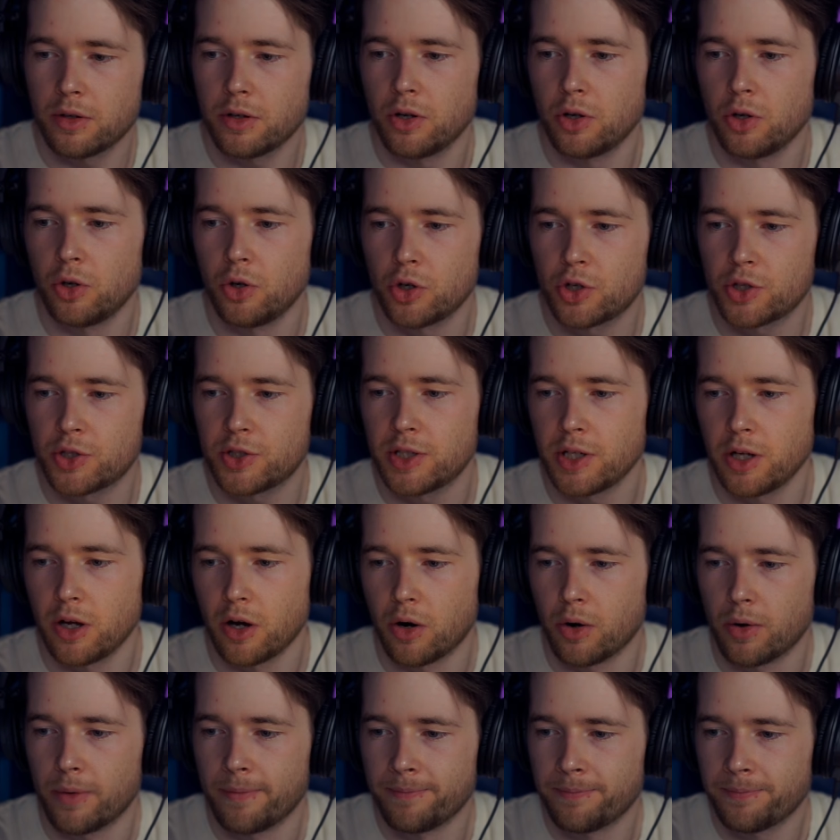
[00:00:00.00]

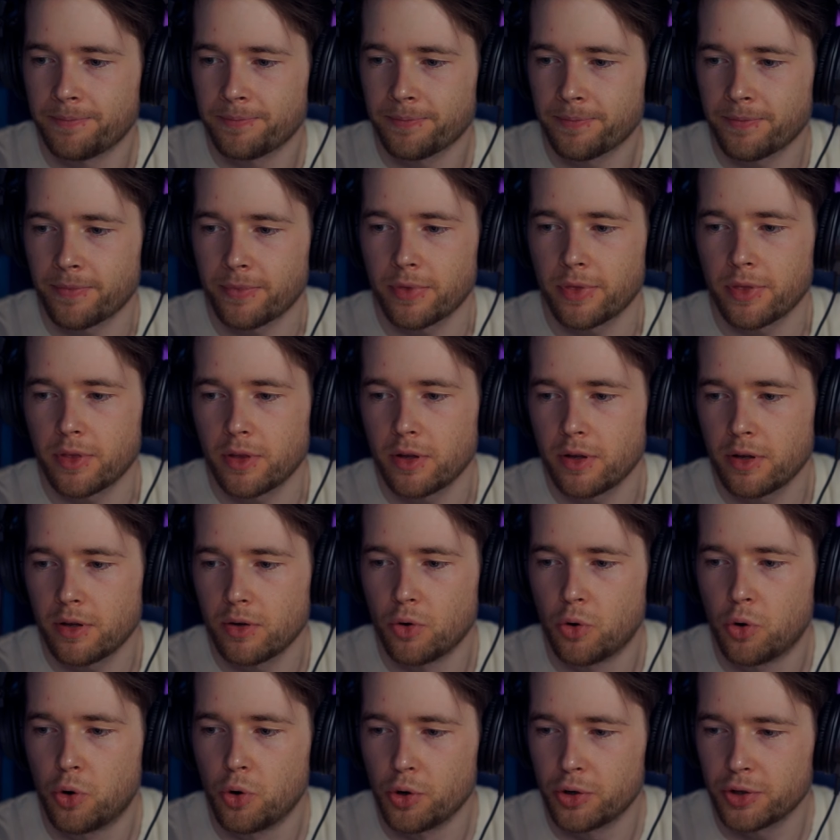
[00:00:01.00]
Luxio,
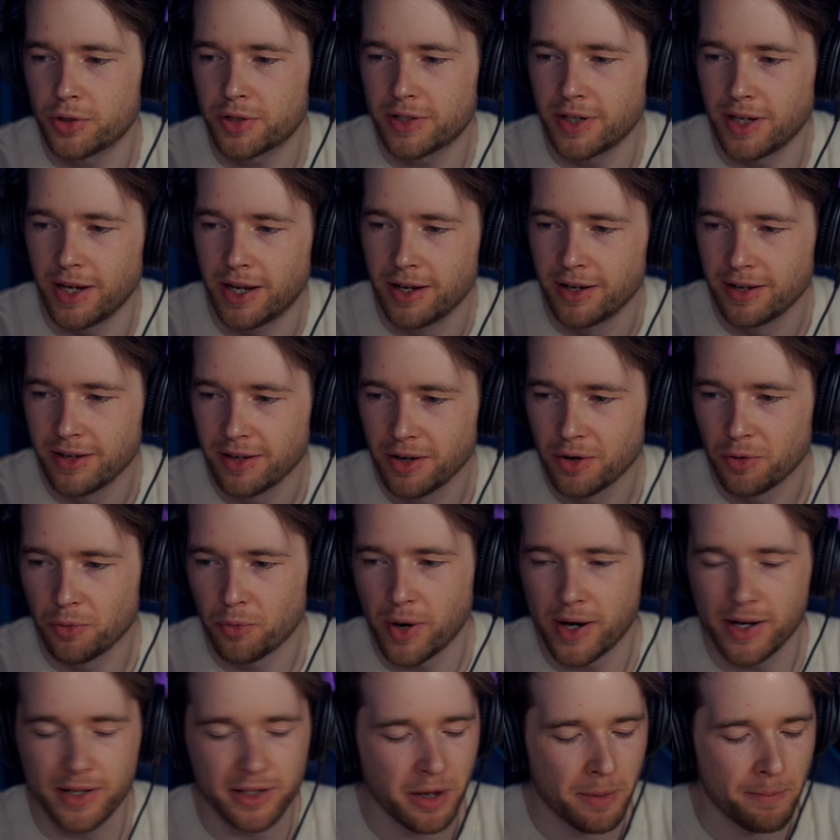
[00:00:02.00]
Horsea,
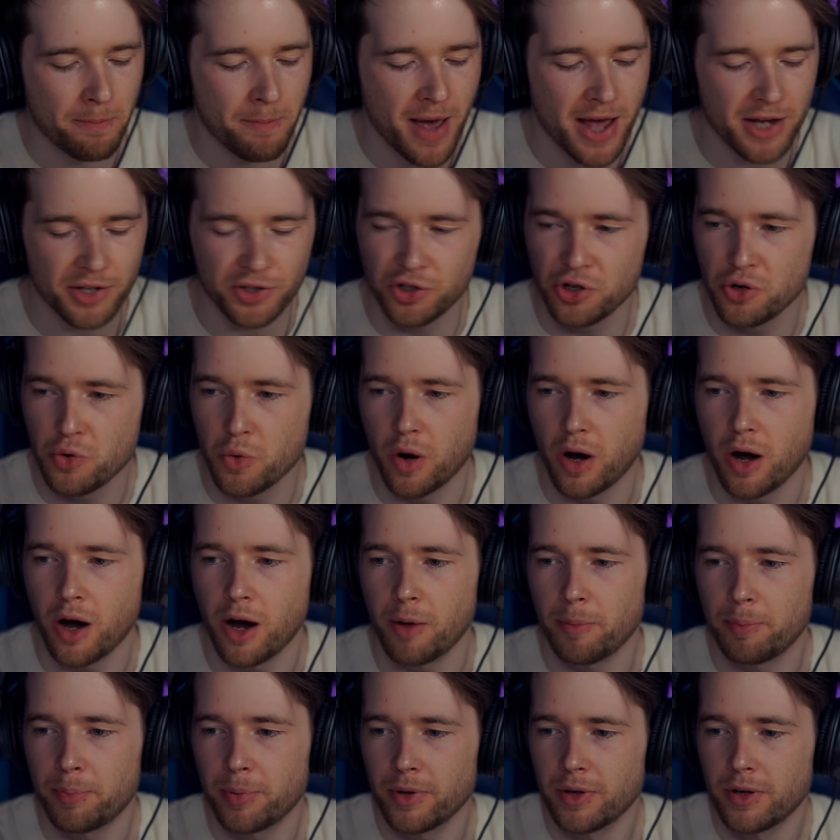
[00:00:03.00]
ready to mess you
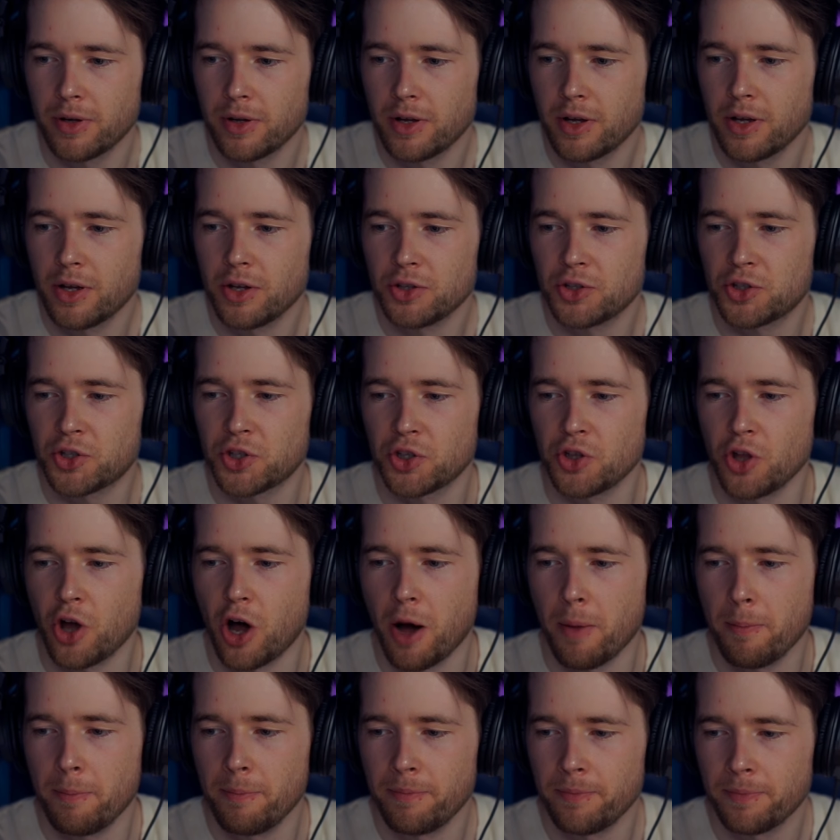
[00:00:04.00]
up.
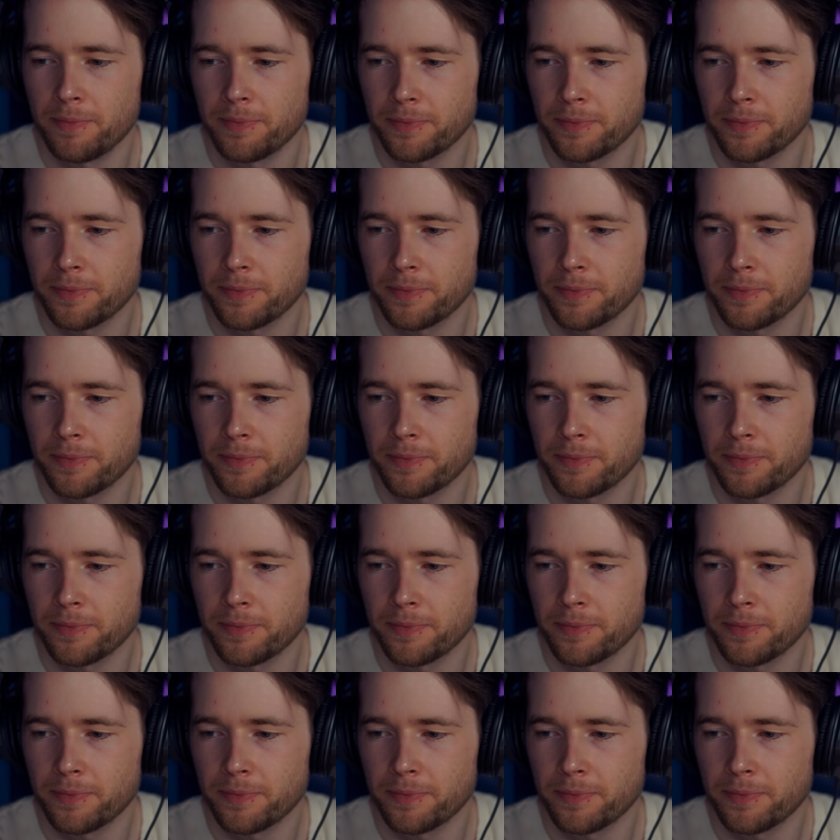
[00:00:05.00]
Snom,